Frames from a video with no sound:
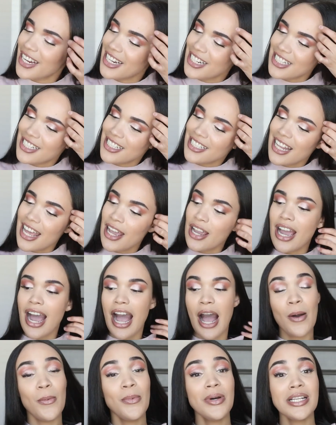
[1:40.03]
And it's just like
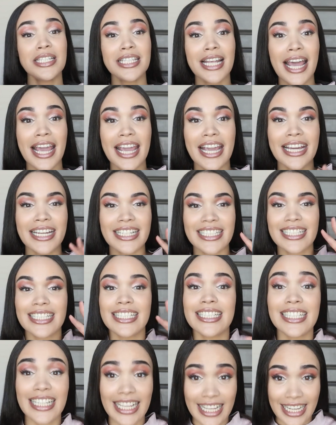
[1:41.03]
I was like
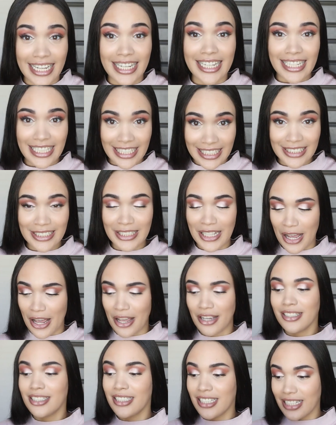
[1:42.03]
sick,
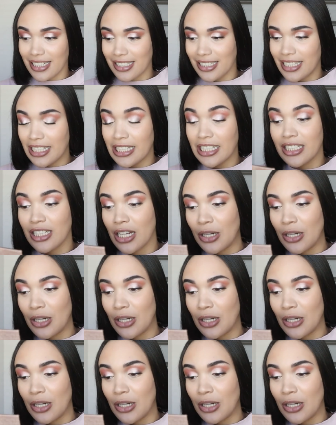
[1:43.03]
like sick, sick.